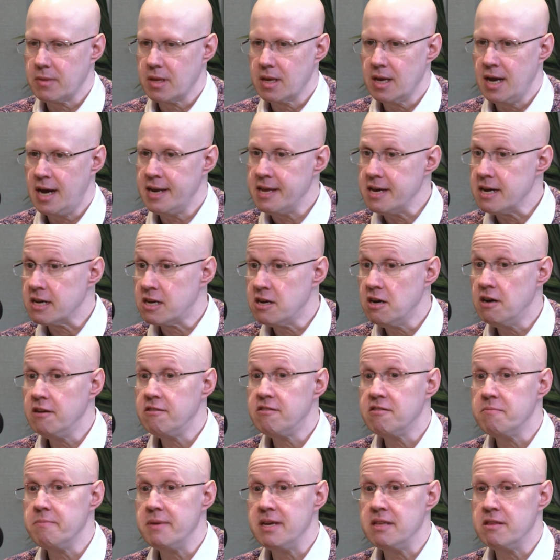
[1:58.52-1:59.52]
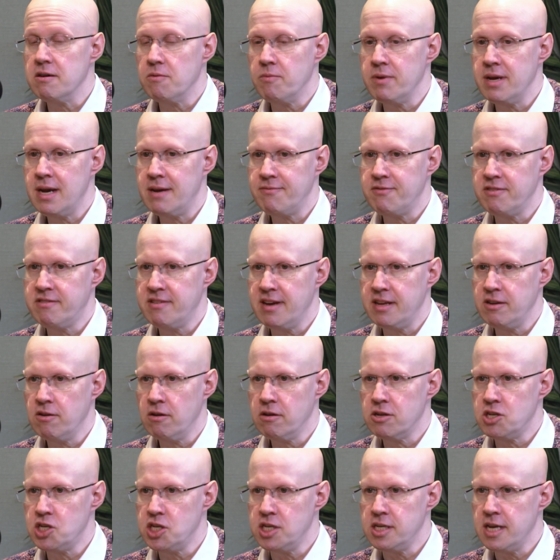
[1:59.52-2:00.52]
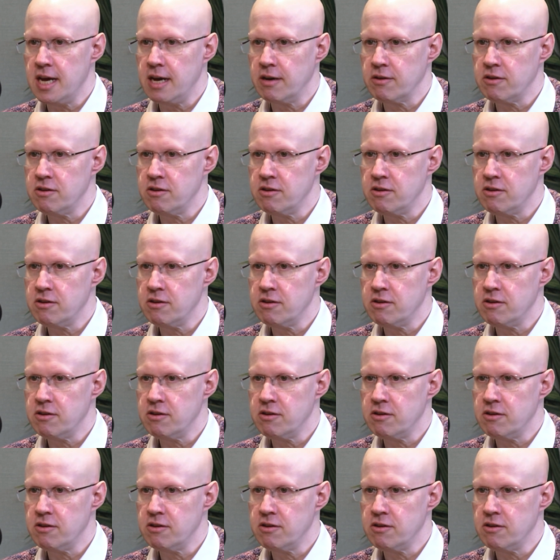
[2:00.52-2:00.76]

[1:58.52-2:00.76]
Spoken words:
And it occurred to me that we have the technology now.